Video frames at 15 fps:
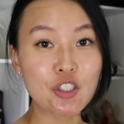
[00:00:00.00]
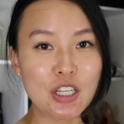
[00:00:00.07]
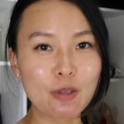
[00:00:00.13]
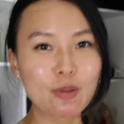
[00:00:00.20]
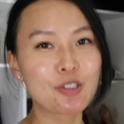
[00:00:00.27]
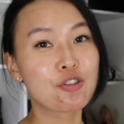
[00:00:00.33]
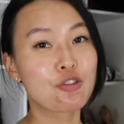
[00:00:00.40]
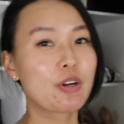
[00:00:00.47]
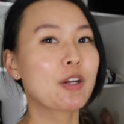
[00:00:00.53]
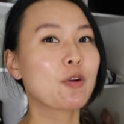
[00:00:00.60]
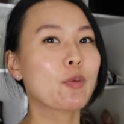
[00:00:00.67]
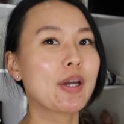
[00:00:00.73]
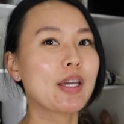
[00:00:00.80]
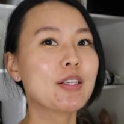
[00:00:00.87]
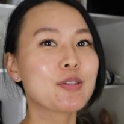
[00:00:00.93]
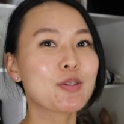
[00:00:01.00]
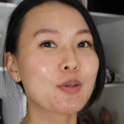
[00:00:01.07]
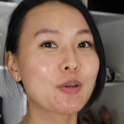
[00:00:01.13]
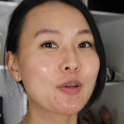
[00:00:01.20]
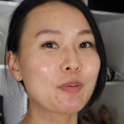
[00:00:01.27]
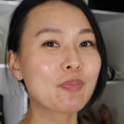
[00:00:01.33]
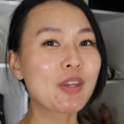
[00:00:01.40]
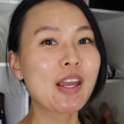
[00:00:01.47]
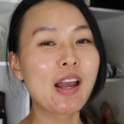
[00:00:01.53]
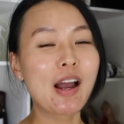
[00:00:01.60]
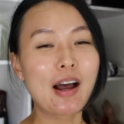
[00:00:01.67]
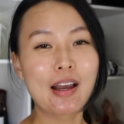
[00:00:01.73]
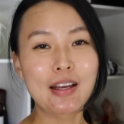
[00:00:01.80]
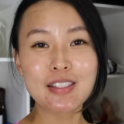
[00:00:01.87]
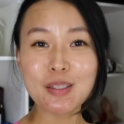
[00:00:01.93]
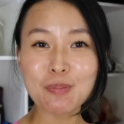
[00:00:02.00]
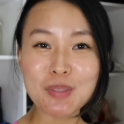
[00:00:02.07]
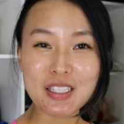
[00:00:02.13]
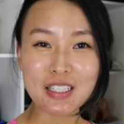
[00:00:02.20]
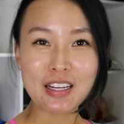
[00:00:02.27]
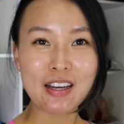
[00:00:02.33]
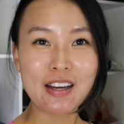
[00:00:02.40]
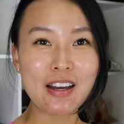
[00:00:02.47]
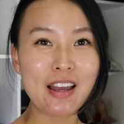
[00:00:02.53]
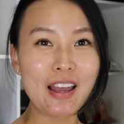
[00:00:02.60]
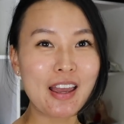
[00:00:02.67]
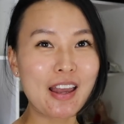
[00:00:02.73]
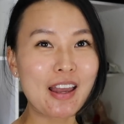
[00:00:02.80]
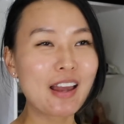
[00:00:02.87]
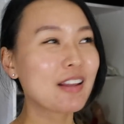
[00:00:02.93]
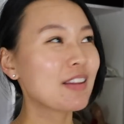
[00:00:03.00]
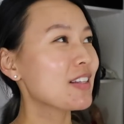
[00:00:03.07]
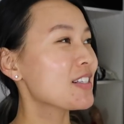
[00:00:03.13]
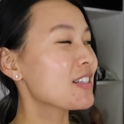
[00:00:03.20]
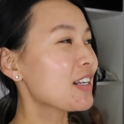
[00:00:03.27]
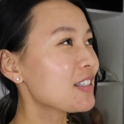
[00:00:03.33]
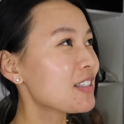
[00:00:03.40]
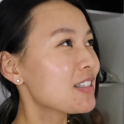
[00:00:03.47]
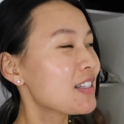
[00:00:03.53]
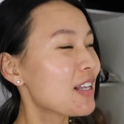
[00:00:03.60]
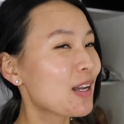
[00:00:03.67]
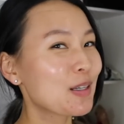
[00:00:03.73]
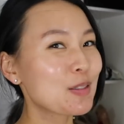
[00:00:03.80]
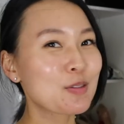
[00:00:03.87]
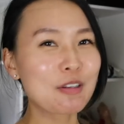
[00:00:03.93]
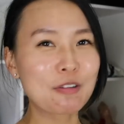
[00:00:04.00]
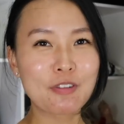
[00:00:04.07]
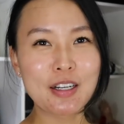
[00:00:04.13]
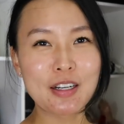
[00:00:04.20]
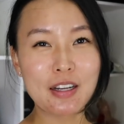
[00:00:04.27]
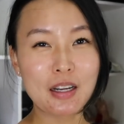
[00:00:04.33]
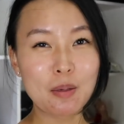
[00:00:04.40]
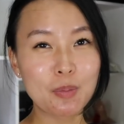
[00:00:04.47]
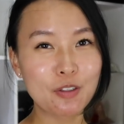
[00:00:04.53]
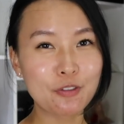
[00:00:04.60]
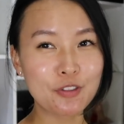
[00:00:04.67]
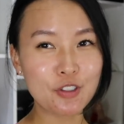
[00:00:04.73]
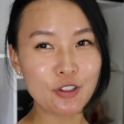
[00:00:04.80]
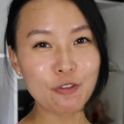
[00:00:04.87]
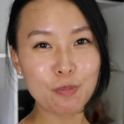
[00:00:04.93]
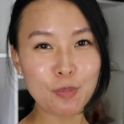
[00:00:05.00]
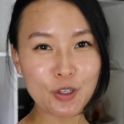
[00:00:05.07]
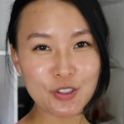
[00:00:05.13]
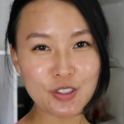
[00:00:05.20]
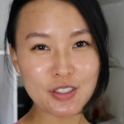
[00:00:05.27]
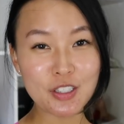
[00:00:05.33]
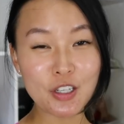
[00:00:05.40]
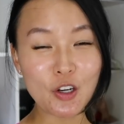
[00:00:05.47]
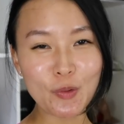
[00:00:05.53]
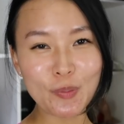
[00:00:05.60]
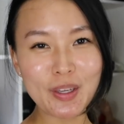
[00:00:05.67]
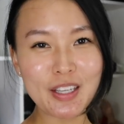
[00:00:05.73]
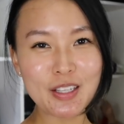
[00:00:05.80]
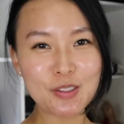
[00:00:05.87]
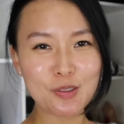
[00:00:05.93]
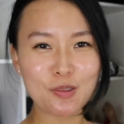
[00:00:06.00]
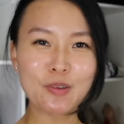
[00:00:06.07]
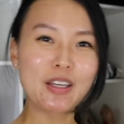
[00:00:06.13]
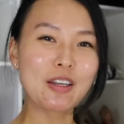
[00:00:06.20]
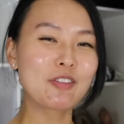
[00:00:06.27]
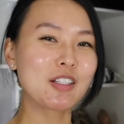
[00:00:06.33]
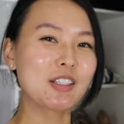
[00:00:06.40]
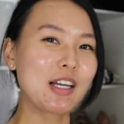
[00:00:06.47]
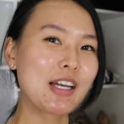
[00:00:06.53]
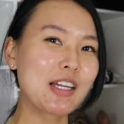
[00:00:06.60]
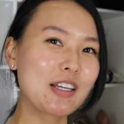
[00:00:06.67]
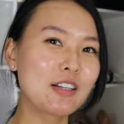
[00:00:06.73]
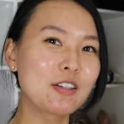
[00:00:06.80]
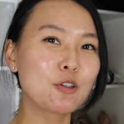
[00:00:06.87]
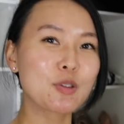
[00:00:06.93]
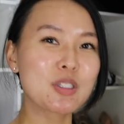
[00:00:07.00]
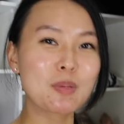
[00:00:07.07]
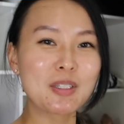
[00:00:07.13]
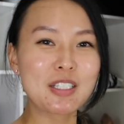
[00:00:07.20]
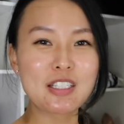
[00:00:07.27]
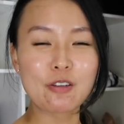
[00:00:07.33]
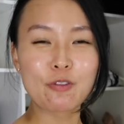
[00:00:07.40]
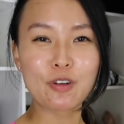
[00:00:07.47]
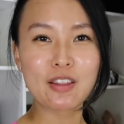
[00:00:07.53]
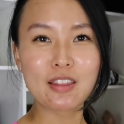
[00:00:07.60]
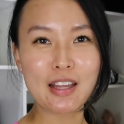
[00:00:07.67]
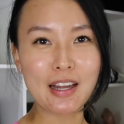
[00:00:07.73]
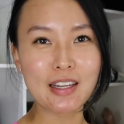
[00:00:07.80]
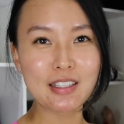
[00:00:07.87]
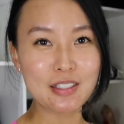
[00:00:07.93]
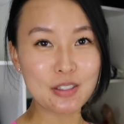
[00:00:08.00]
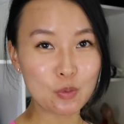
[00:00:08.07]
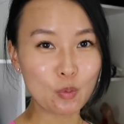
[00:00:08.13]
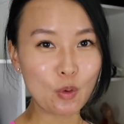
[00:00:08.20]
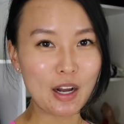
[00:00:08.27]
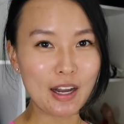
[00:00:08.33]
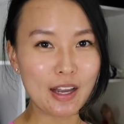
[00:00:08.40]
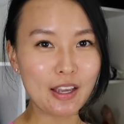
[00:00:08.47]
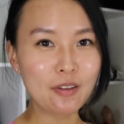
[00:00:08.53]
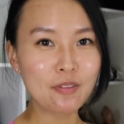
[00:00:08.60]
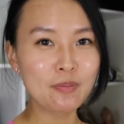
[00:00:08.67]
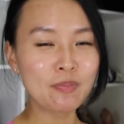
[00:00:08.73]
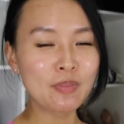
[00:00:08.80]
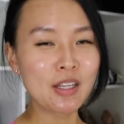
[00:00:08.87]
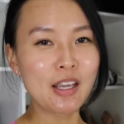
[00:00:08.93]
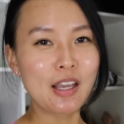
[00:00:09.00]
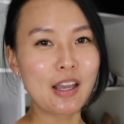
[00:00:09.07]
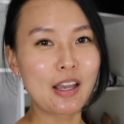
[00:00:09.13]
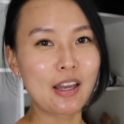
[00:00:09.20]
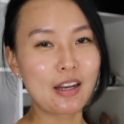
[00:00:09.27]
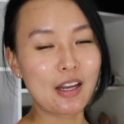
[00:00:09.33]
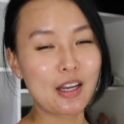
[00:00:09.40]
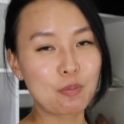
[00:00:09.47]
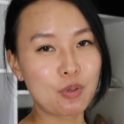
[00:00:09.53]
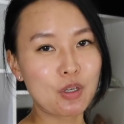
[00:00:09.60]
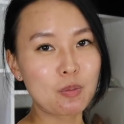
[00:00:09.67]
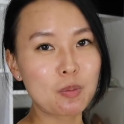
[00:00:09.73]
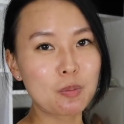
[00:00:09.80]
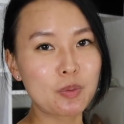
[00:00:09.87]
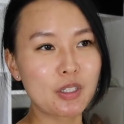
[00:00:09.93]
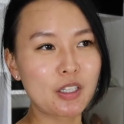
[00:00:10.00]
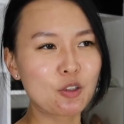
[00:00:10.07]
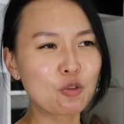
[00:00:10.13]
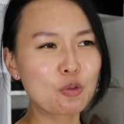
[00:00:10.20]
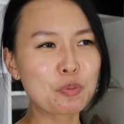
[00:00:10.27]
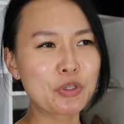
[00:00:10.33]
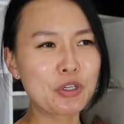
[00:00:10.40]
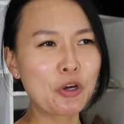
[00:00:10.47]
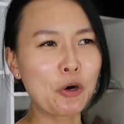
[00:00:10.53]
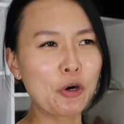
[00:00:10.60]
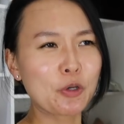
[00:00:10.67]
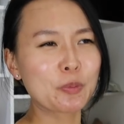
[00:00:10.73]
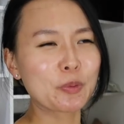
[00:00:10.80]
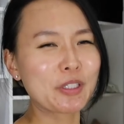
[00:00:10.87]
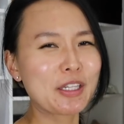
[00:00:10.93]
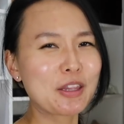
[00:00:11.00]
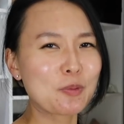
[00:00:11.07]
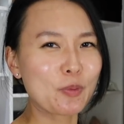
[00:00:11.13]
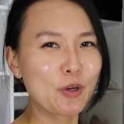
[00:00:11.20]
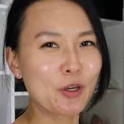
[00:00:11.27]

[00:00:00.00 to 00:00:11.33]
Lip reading: a shower straight away. So I had some dinner and the sun's down, so I've got a couple of softboxes going. So if the lighting looks a bit different, that is why. And I probably look pretty horrible at the